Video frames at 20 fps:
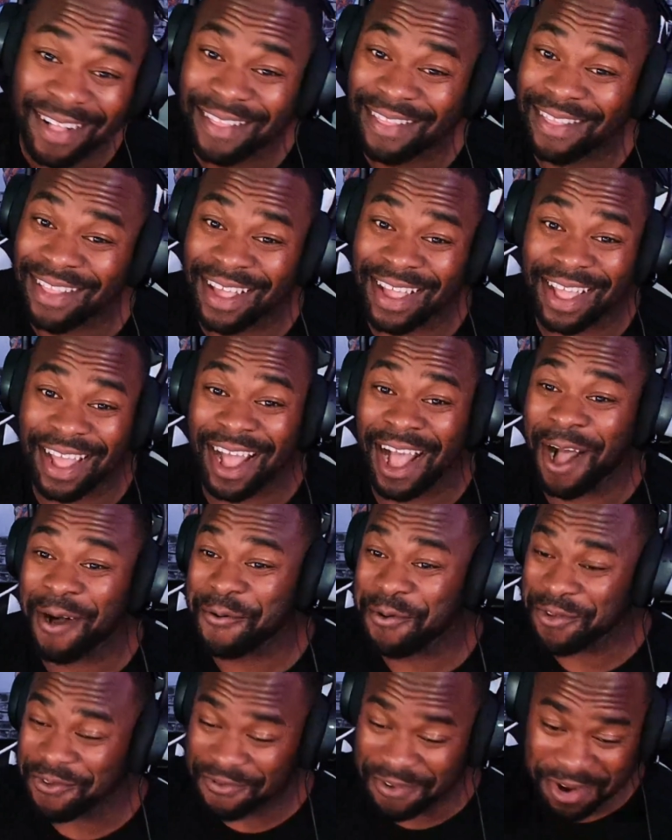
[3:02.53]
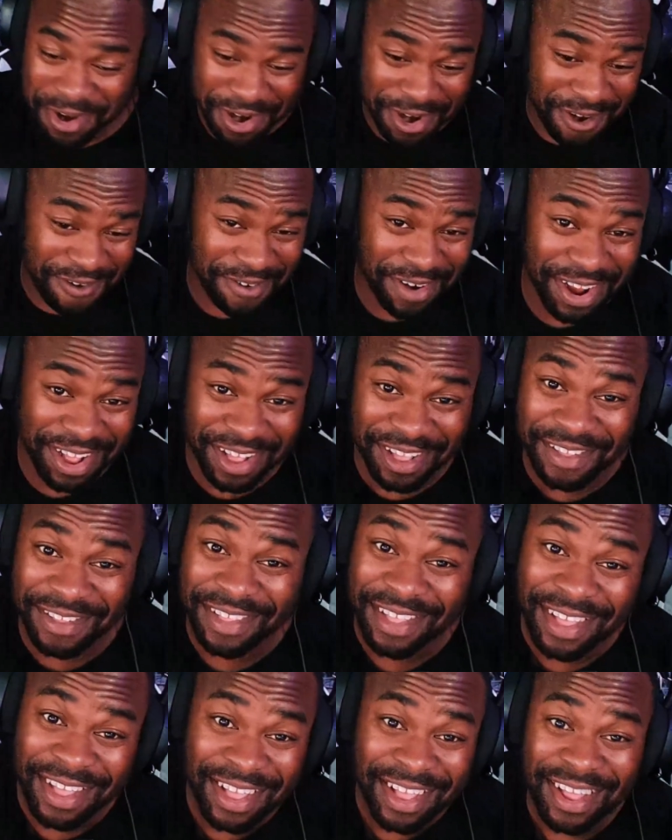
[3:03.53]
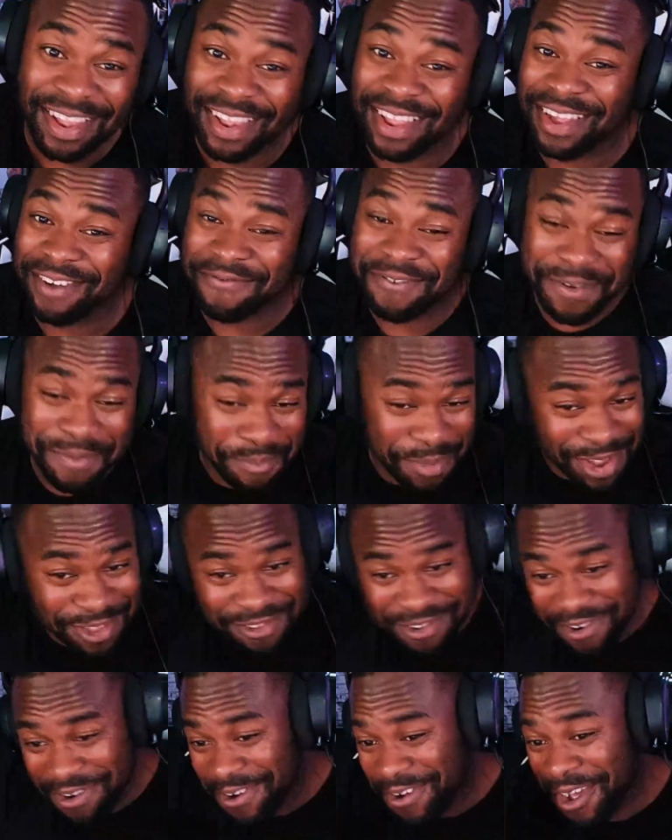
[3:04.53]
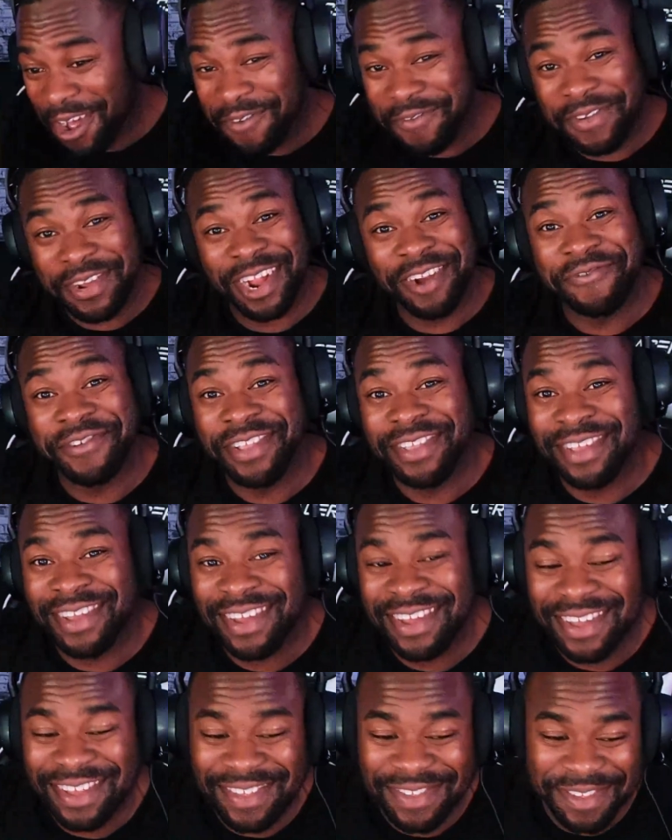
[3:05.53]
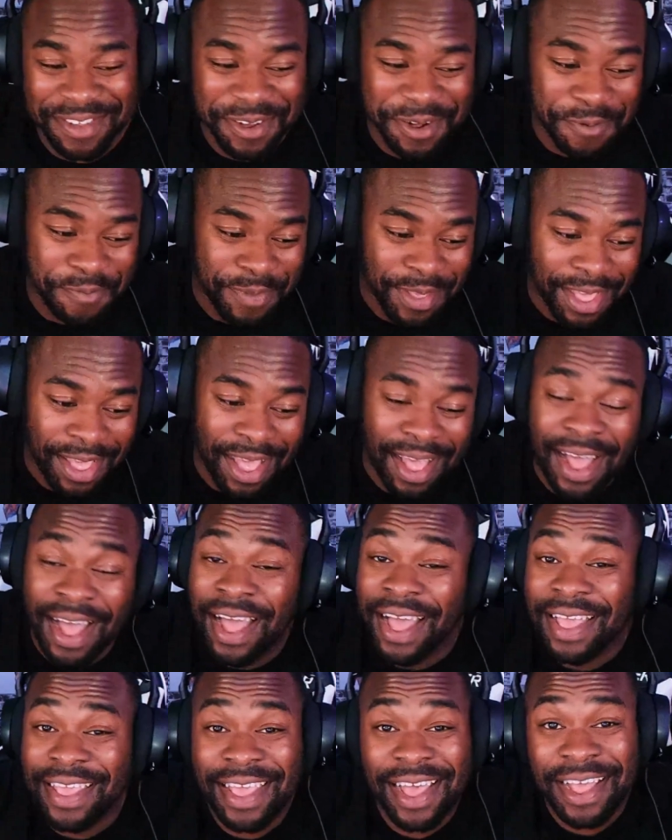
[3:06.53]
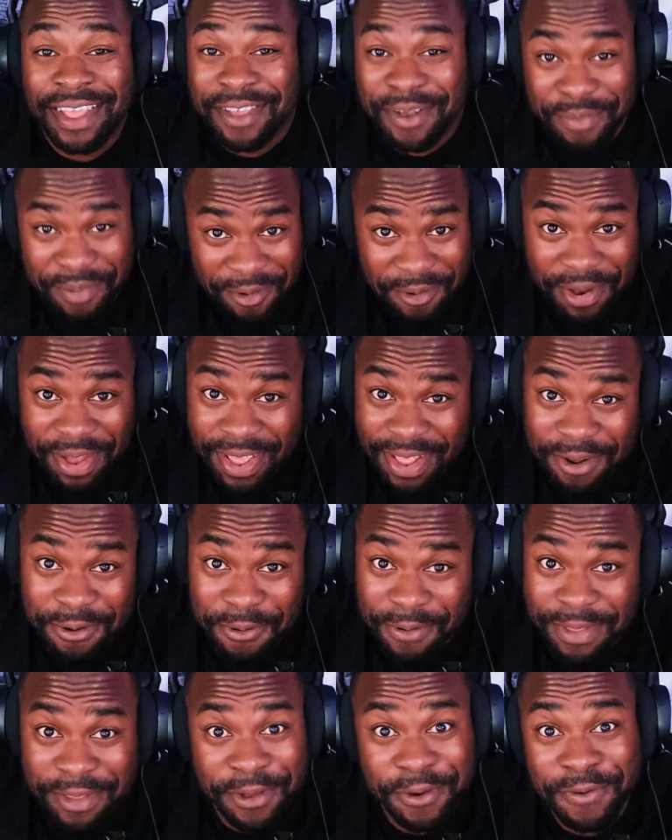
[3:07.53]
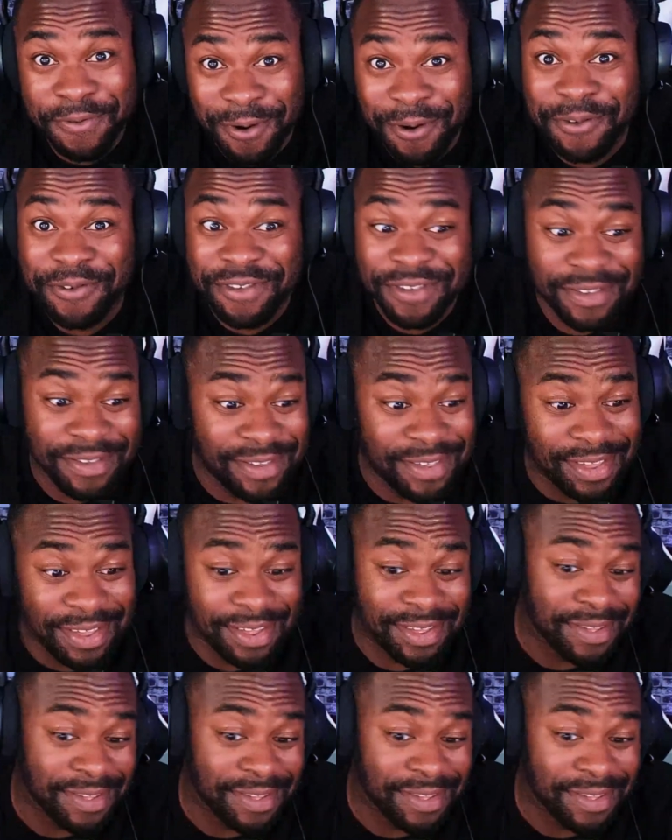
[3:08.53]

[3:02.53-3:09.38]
Like, I was running around, like, ripped my shirt off and everything. So, yeah, your boy don't do roaches.